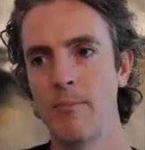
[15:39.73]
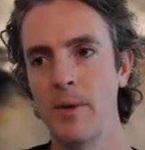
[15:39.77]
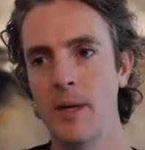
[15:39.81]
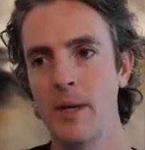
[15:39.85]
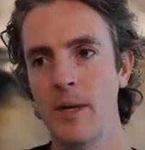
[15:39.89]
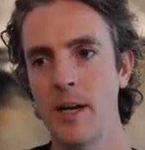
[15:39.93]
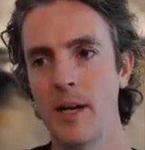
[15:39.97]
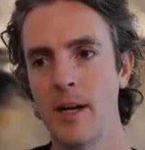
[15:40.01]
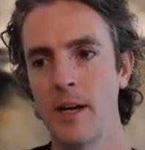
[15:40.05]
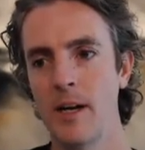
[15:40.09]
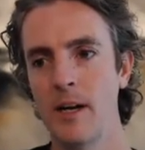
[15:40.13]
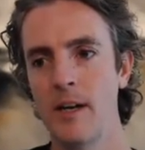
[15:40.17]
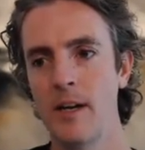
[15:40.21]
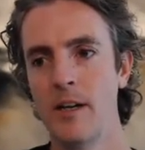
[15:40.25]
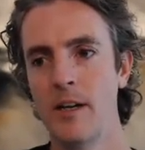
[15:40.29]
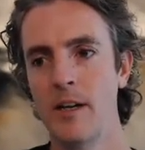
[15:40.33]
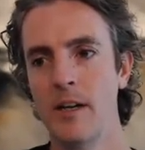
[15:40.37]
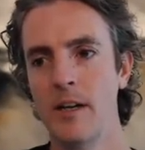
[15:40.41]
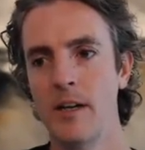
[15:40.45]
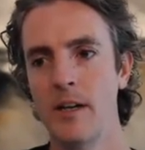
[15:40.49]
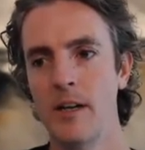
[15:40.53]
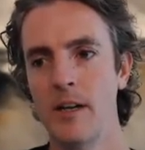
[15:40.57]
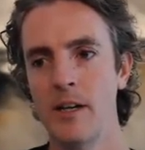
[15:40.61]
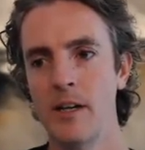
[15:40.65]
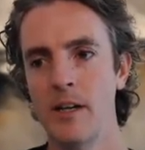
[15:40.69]
being
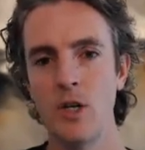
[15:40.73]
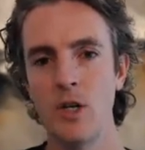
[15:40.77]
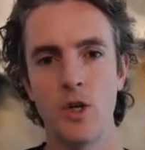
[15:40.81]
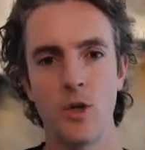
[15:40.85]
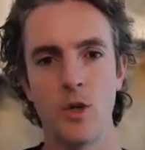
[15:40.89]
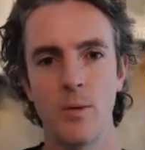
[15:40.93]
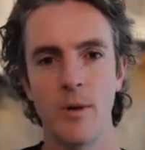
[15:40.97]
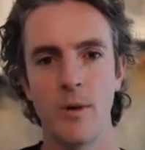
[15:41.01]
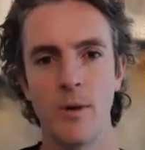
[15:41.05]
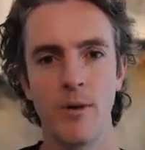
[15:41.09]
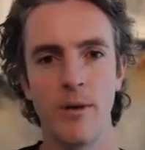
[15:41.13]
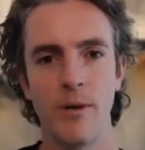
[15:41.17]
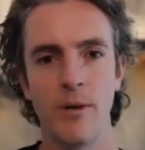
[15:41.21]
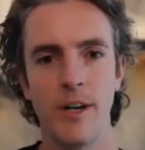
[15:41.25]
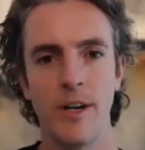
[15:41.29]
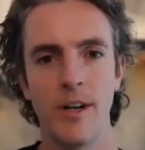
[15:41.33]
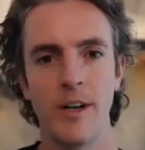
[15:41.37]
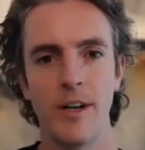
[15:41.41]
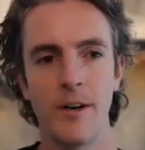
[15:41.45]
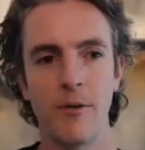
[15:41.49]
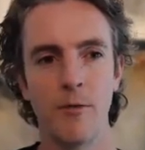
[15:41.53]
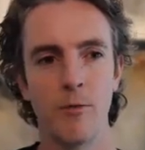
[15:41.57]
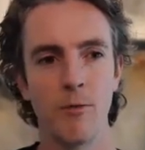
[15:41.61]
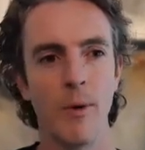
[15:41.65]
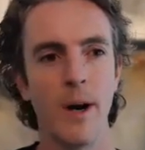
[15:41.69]

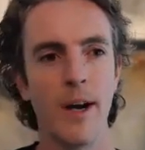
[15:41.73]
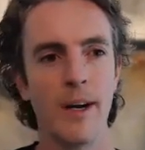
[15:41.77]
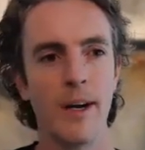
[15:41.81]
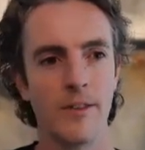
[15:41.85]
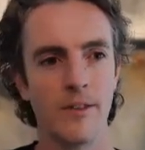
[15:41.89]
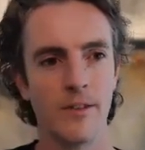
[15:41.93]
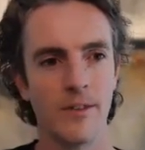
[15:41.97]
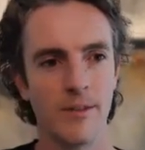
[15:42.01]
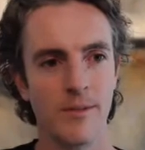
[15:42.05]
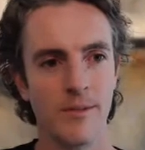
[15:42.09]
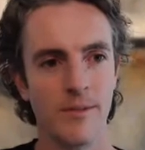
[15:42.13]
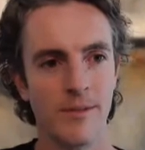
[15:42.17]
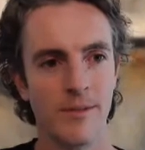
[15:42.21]
contrarian and right.